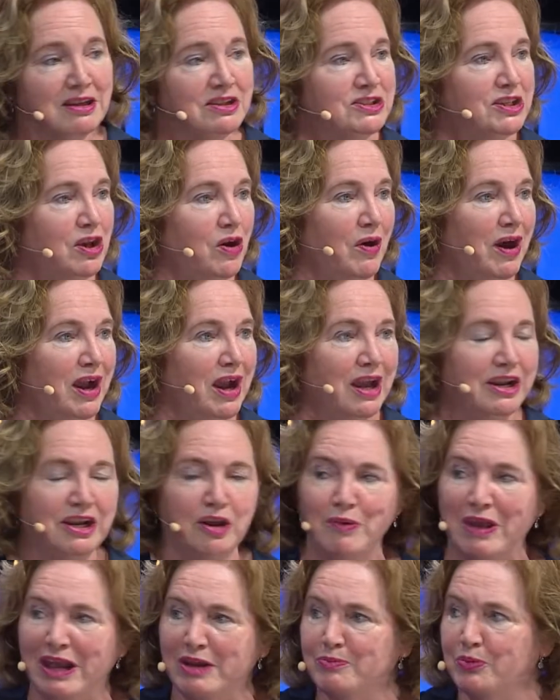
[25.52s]
So I know
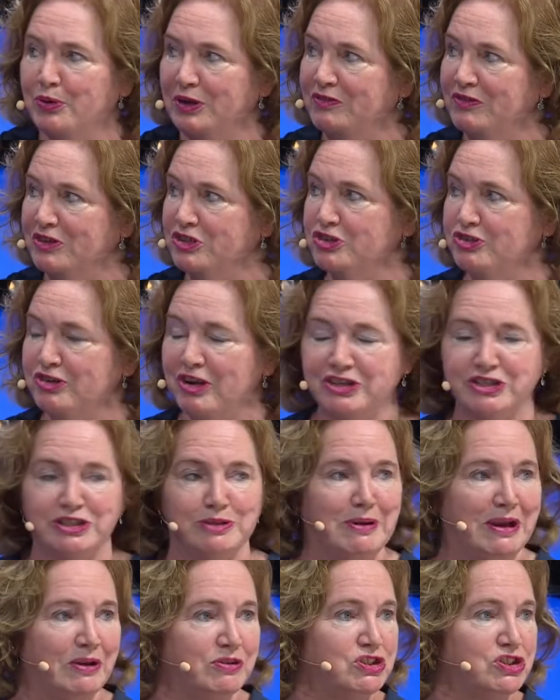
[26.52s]
we had a brief introduction
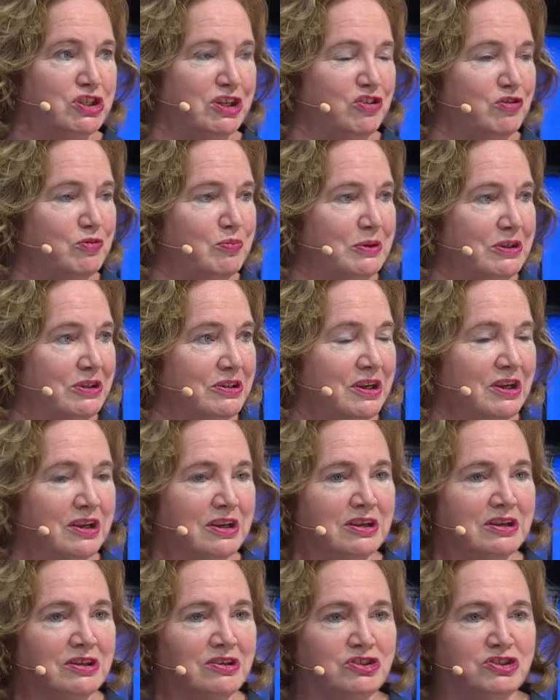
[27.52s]
about Chief, but
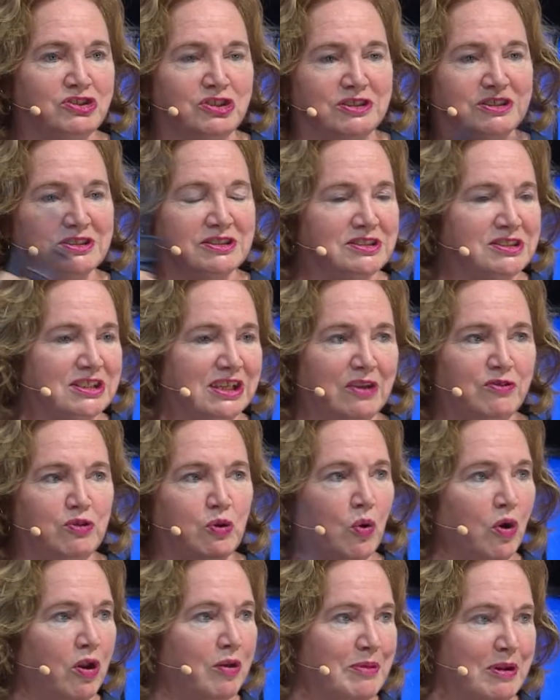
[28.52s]
just to give you
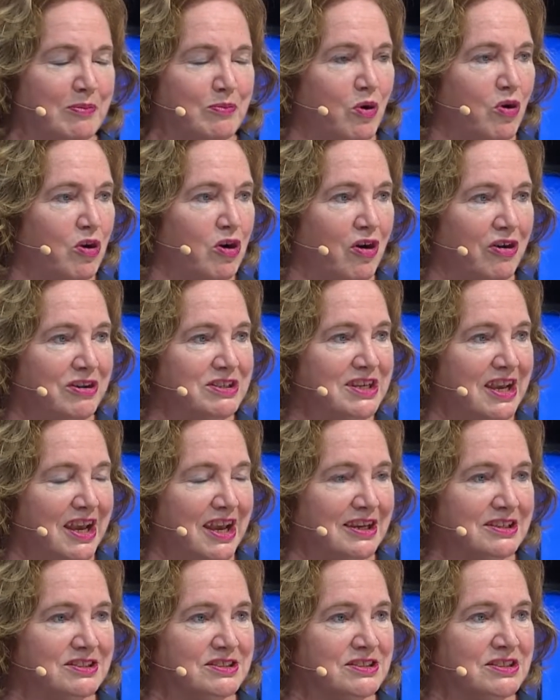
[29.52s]
all a bit more
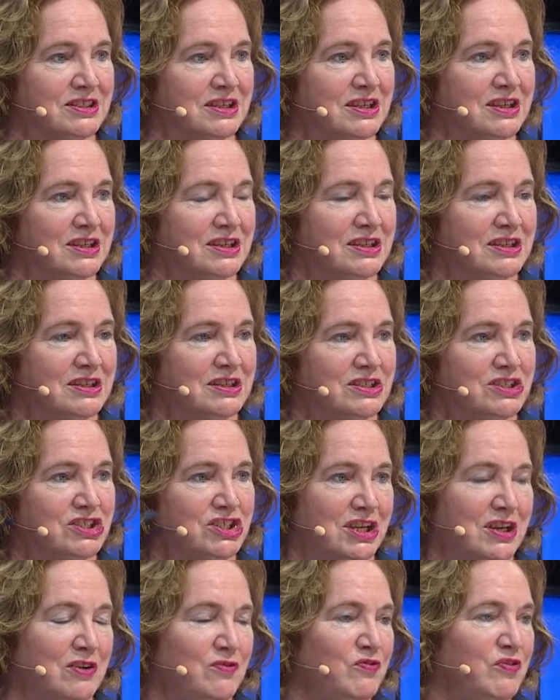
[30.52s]
context,
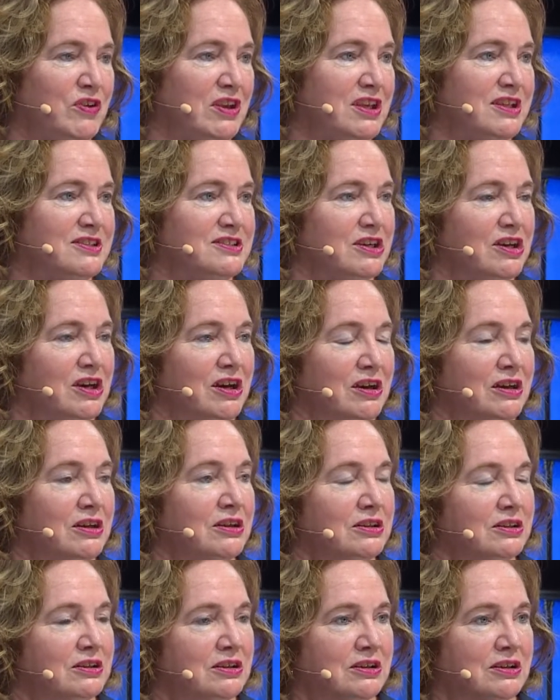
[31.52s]
Chief is a
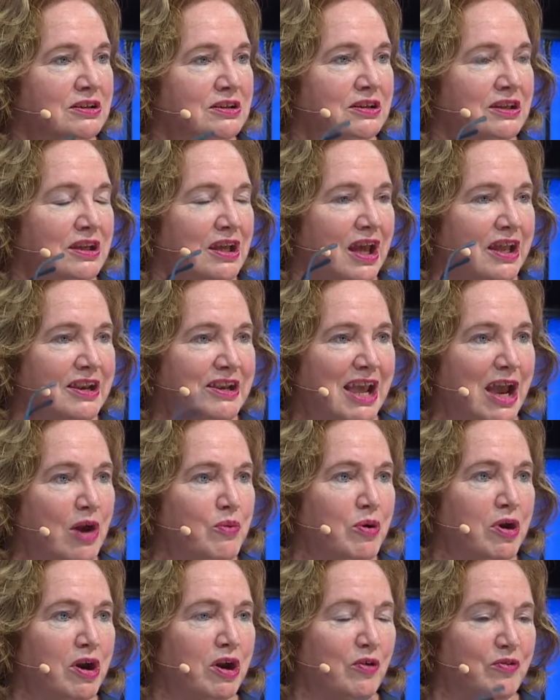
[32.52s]

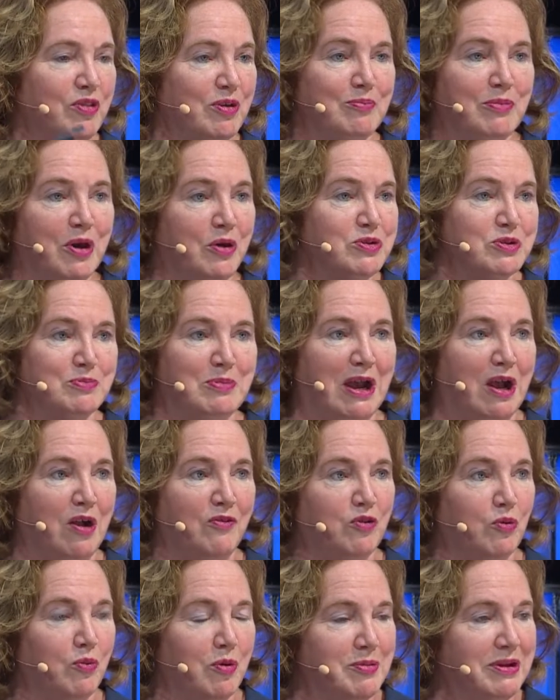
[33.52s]
network of the most
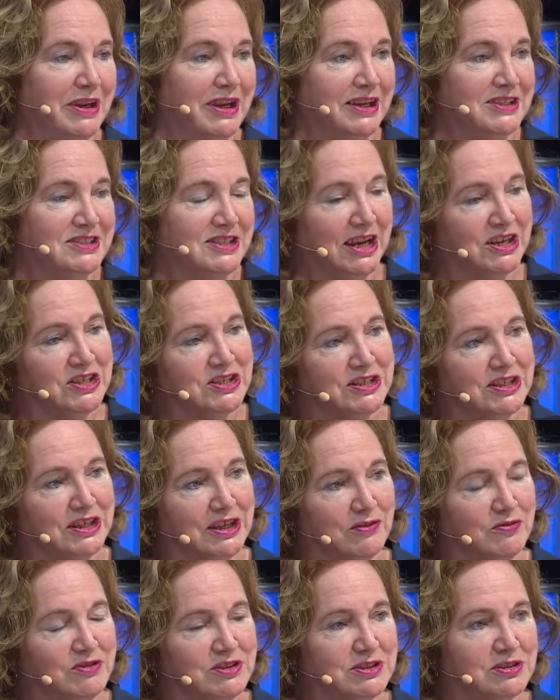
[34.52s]
powerful women
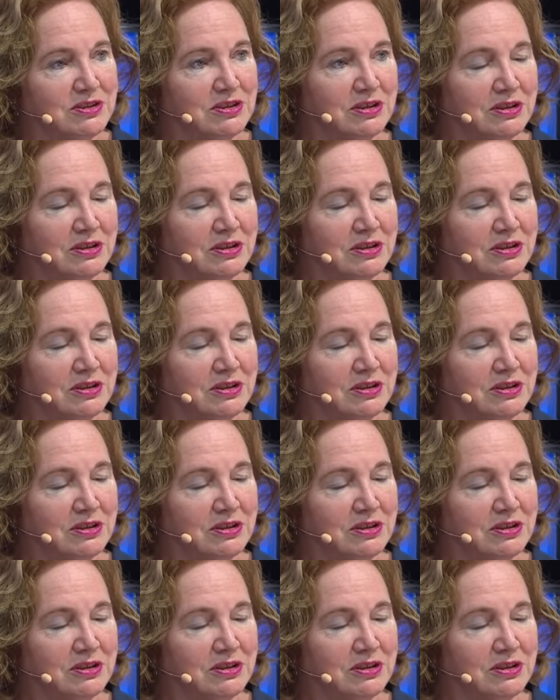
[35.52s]
executives